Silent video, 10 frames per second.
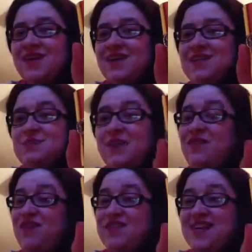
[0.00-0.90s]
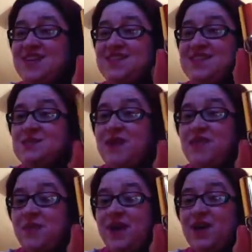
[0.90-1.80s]
Smell fantastic, smell
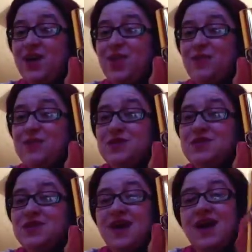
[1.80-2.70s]
of mangoes,